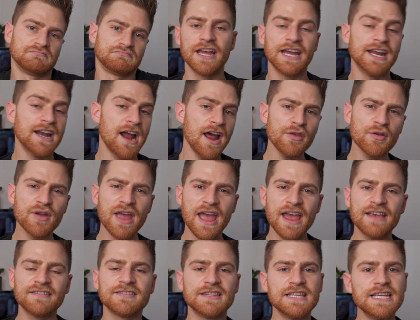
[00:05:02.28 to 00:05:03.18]
In either
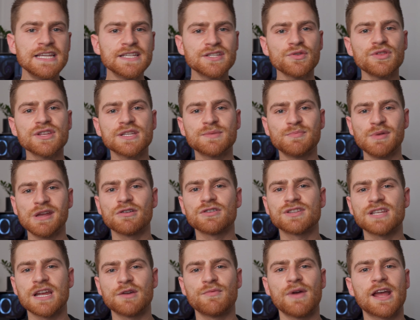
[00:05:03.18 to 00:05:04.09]
case, these are the
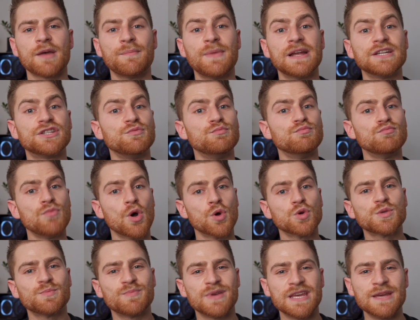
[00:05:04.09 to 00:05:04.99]
speakers I'd recommend to
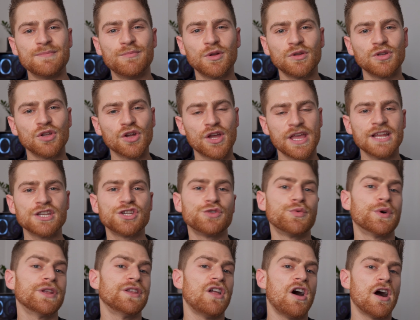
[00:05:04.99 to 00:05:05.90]
most people looking
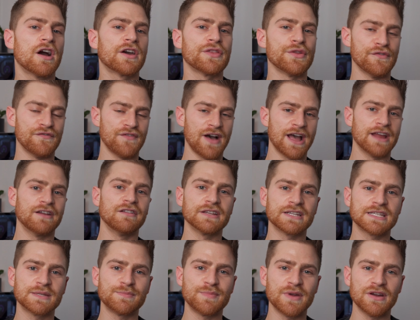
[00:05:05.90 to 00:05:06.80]
to unlock their vinyl
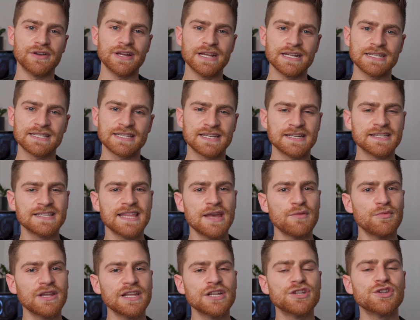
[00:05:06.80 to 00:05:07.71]
experience, since they
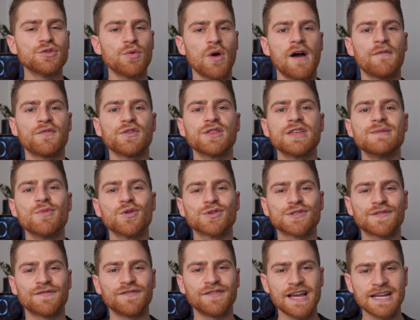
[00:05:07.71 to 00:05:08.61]
really do offer the
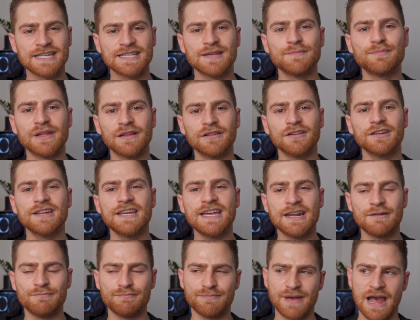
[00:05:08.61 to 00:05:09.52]
most flexibility
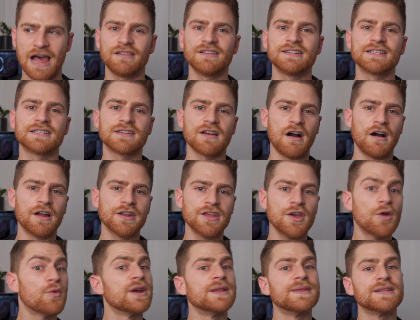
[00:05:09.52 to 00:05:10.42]
and balanced
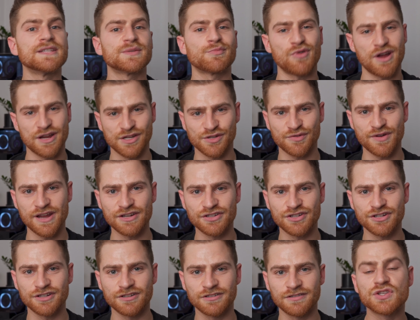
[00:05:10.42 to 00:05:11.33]
audio in this price
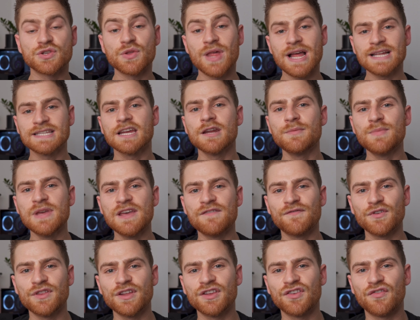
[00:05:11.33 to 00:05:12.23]
range. So that's gonna be
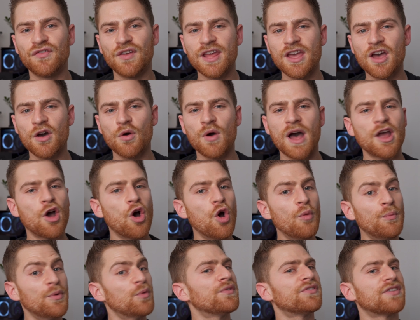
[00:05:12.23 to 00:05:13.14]
it for this video. I
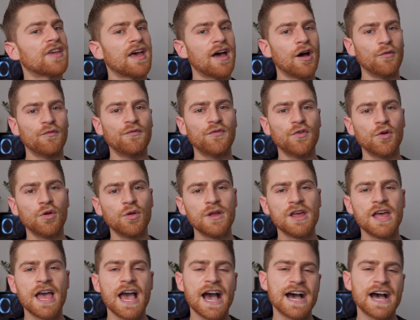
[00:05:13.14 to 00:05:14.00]
hope it was helpful.